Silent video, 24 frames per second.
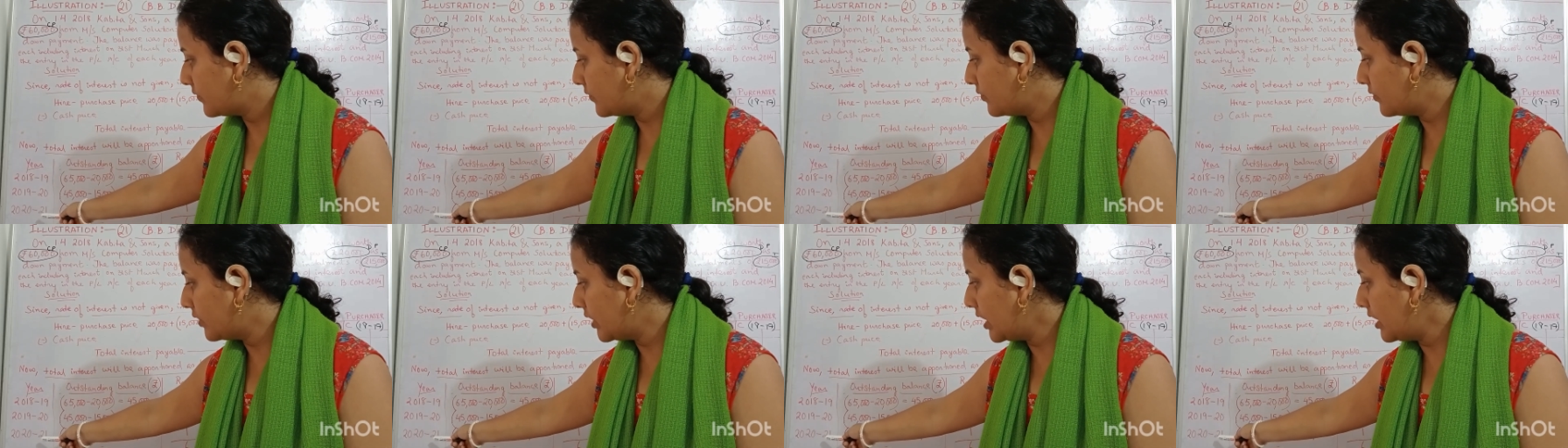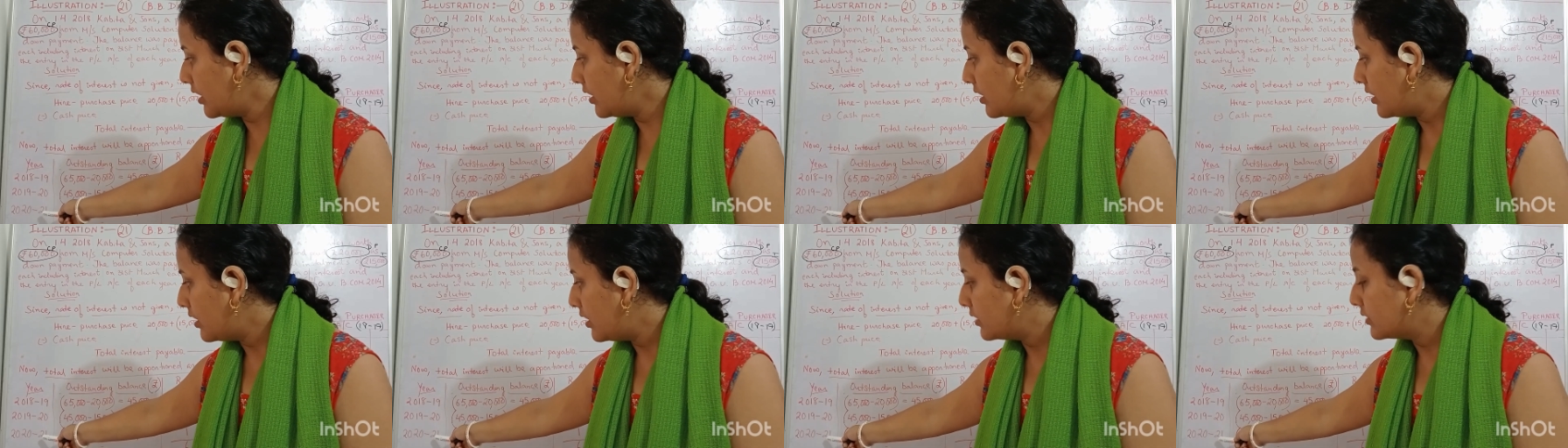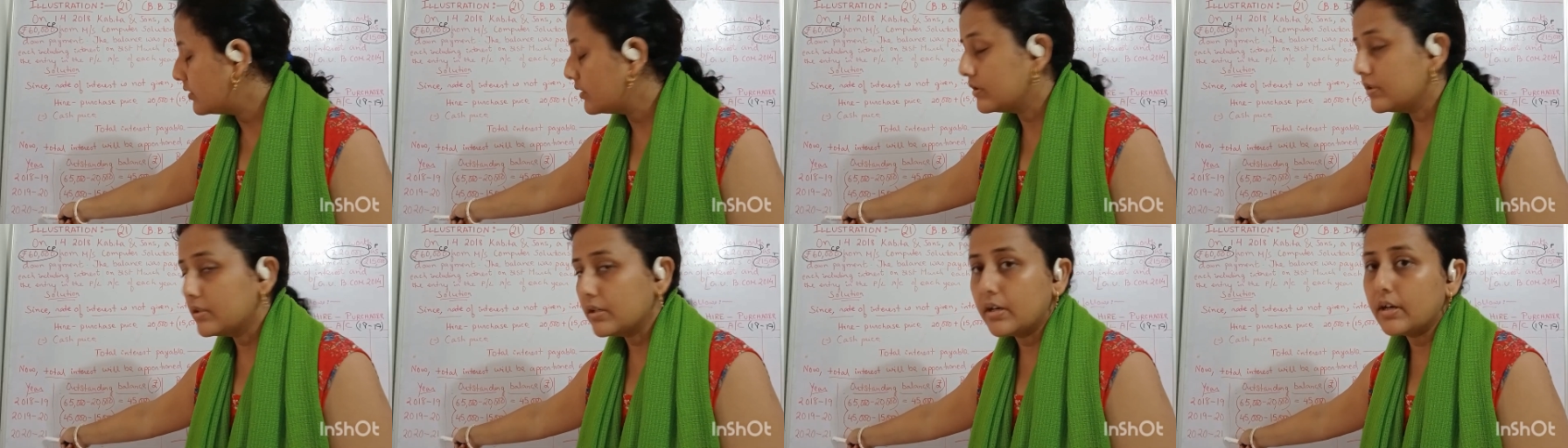okay,
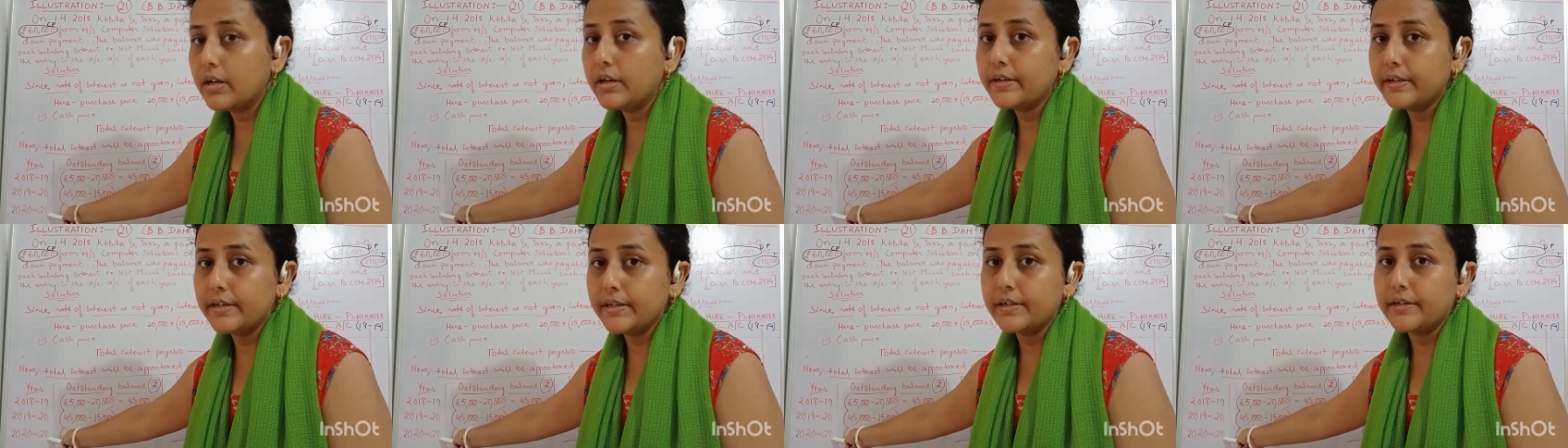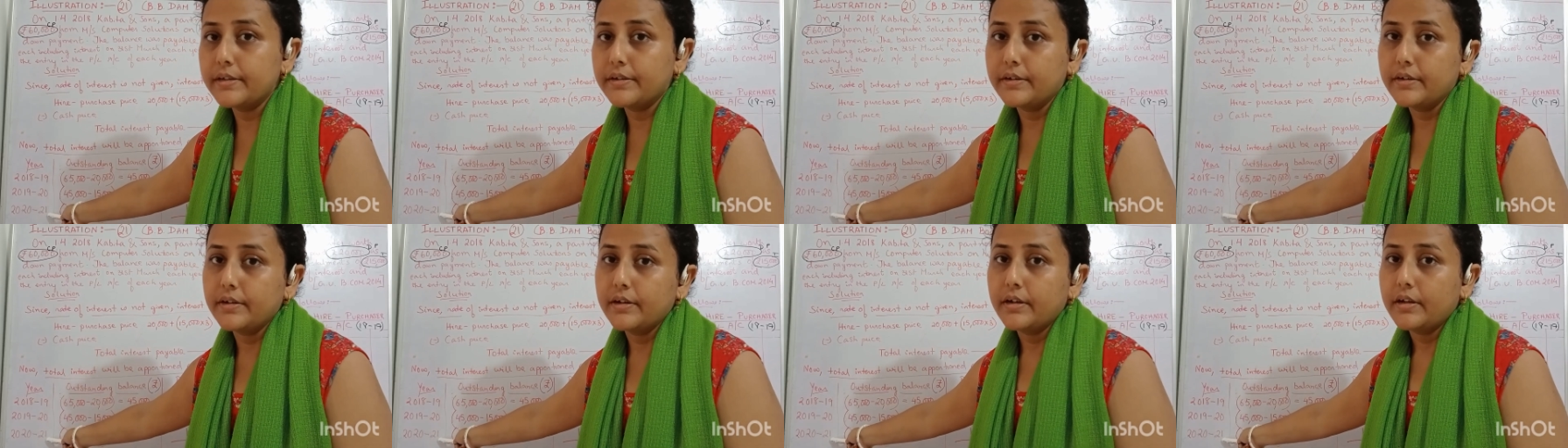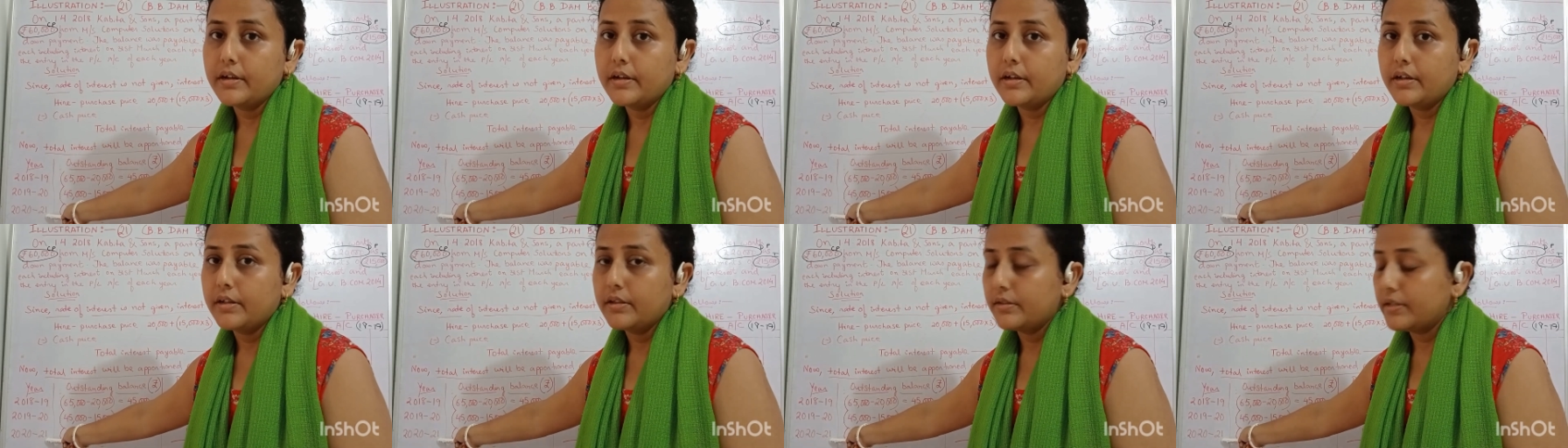the third year,
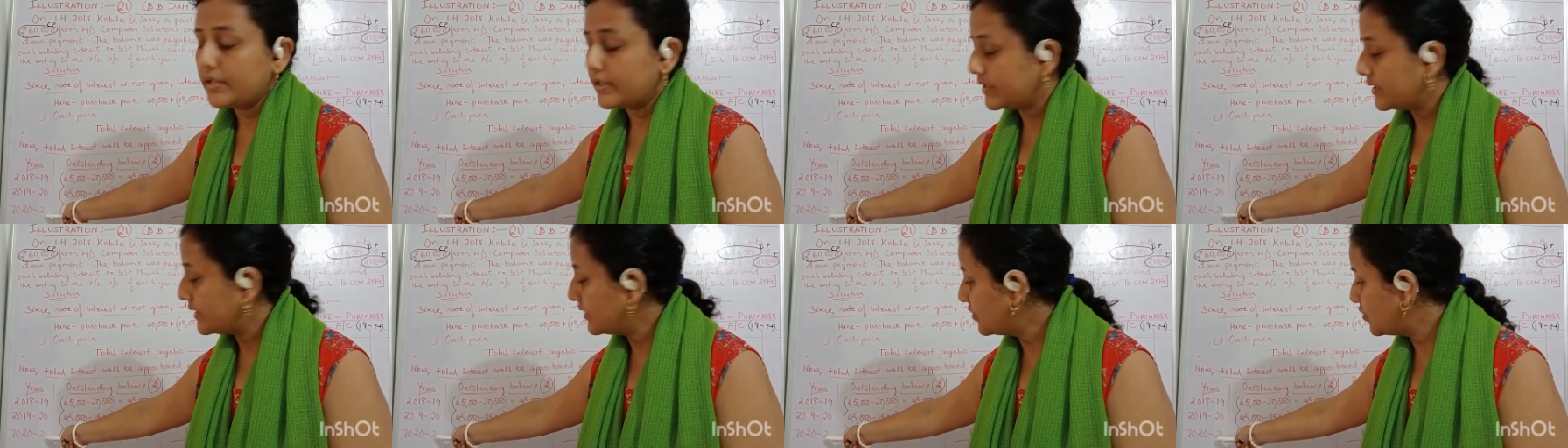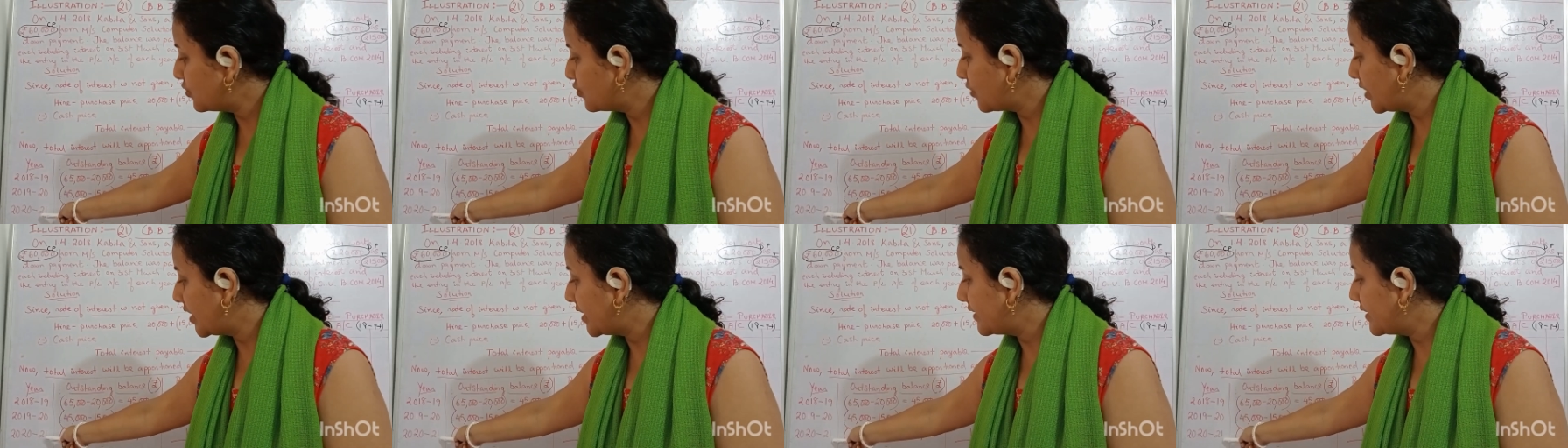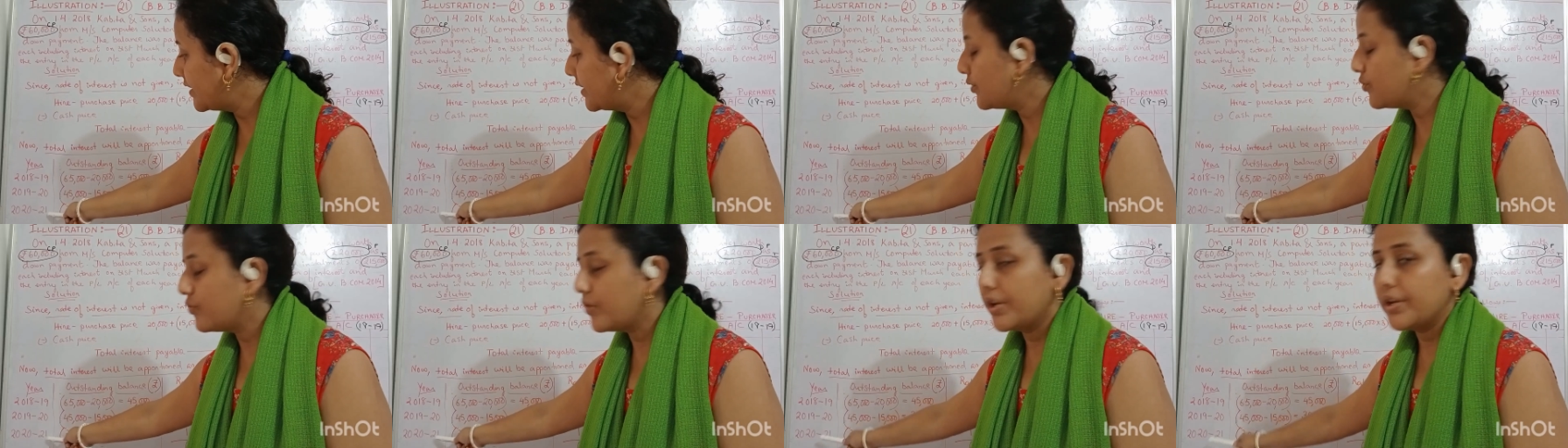that is
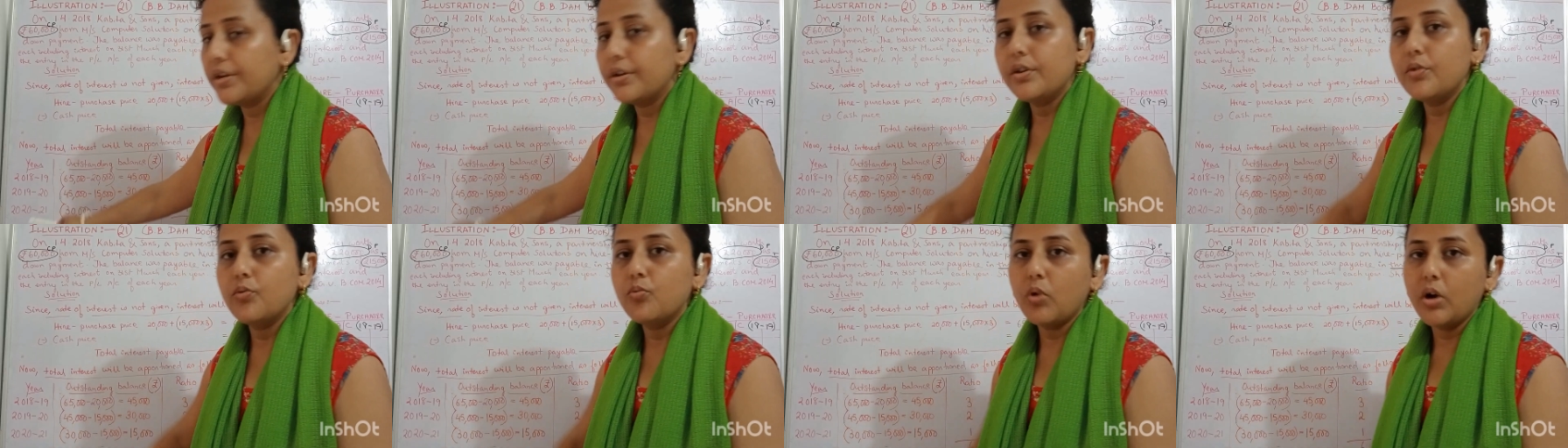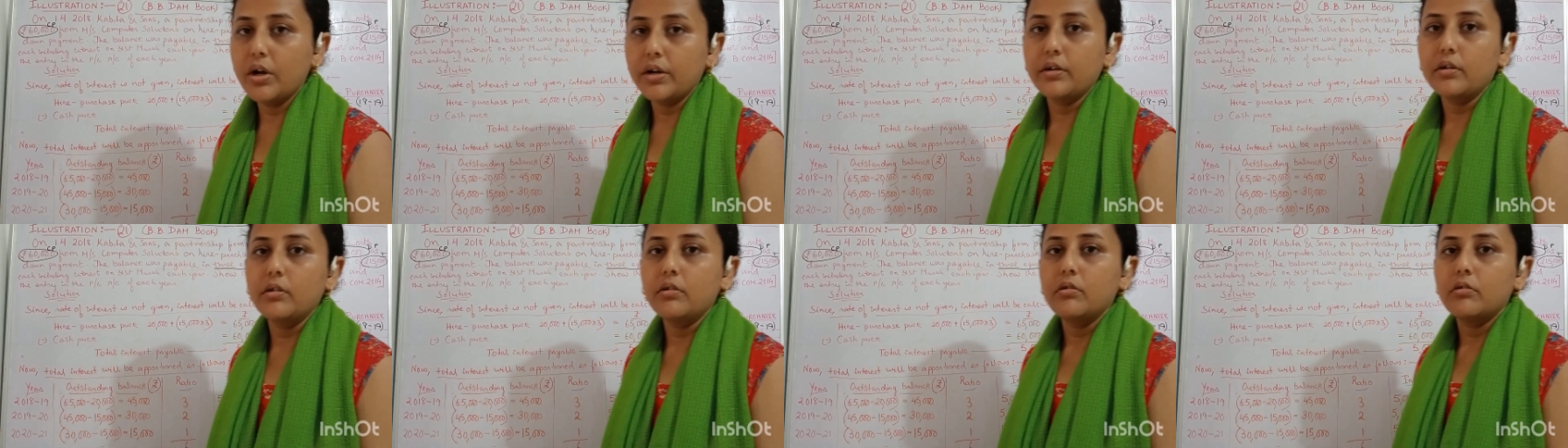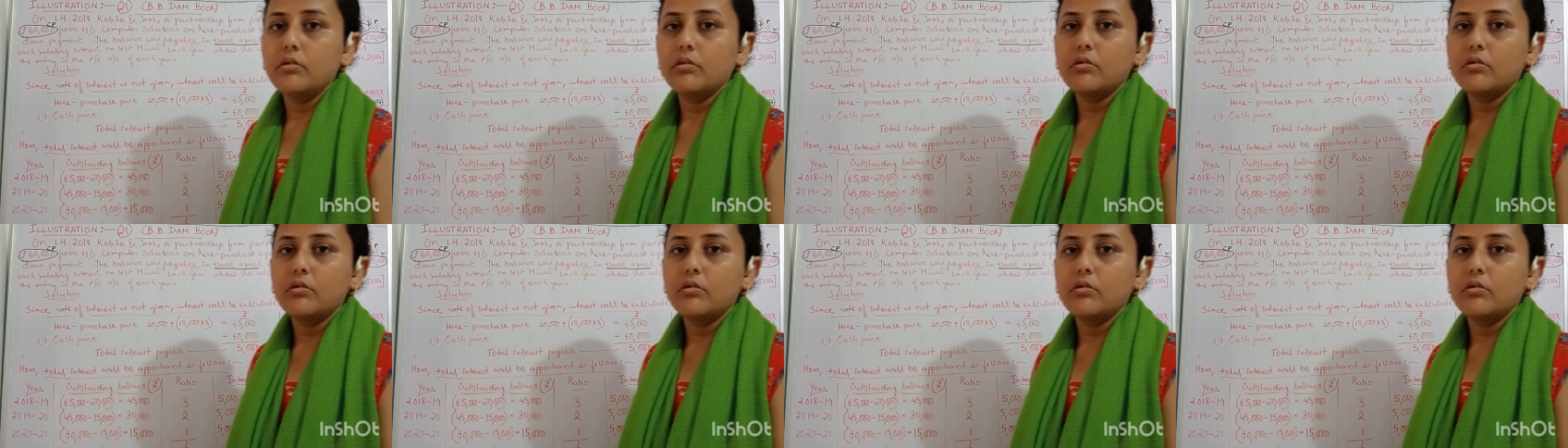2021.